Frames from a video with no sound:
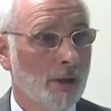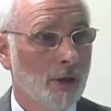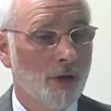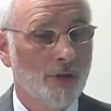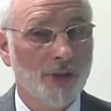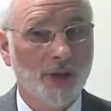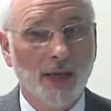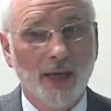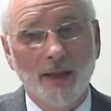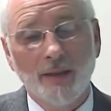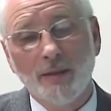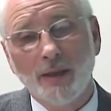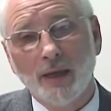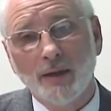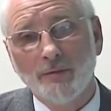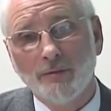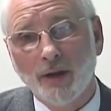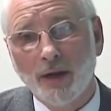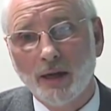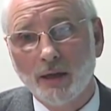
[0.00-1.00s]
Nothing in the
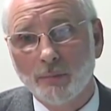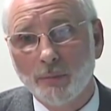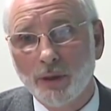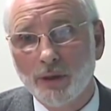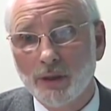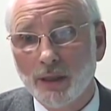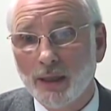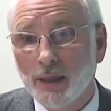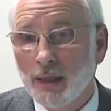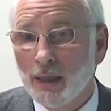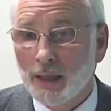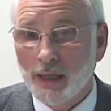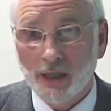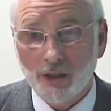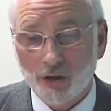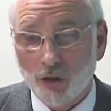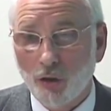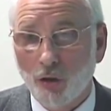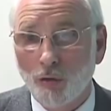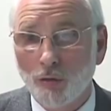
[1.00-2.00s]
environment,
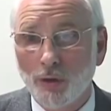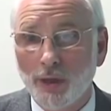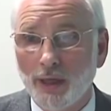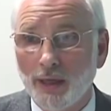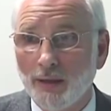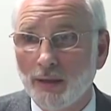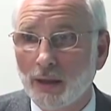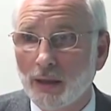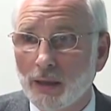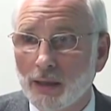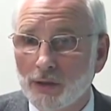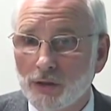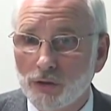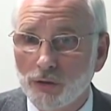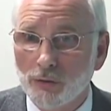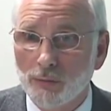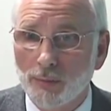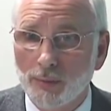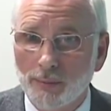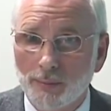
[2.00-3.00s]
it's only in the
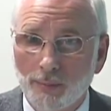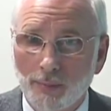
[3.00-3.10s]
classroom.